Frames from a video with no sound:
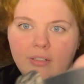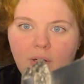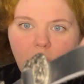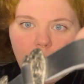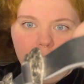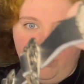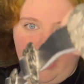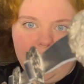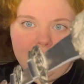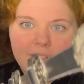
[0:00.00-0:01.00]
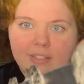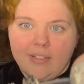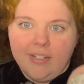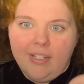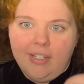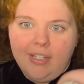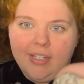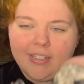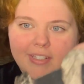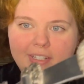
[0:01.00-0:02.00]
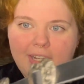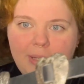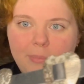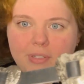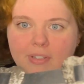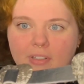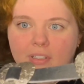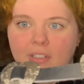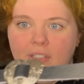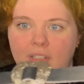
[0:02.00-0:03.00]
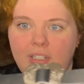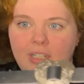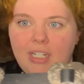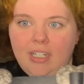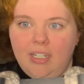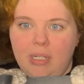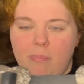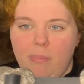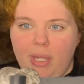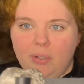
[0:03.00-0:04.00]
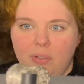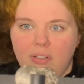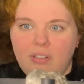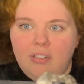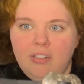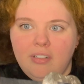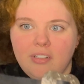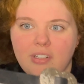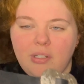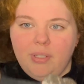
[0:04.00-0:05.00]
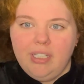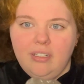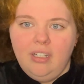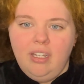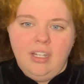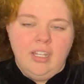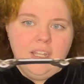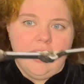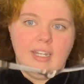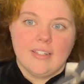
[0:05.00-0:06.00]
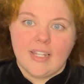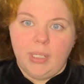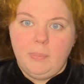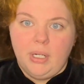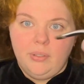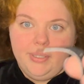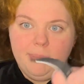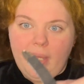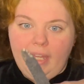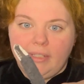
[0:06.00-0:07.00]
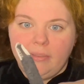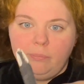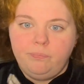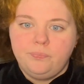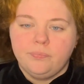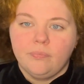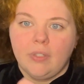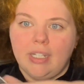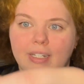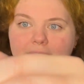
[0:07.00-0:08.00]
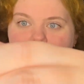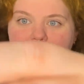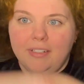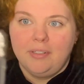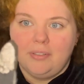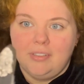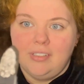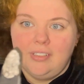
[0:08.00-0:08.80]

Old West stamped metal to it, and it's got a buckle on the back, and it's got the little,